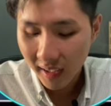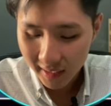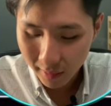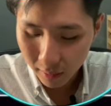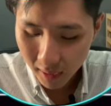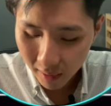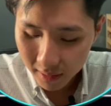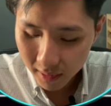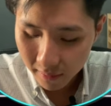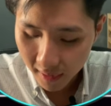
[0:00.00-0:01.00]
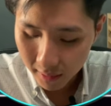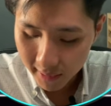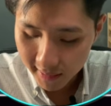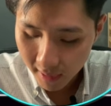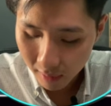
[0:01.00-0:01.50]
So counter value
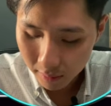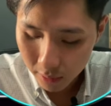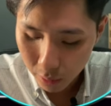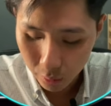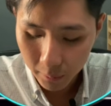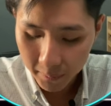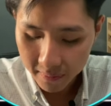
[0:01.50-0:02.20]
is now 2.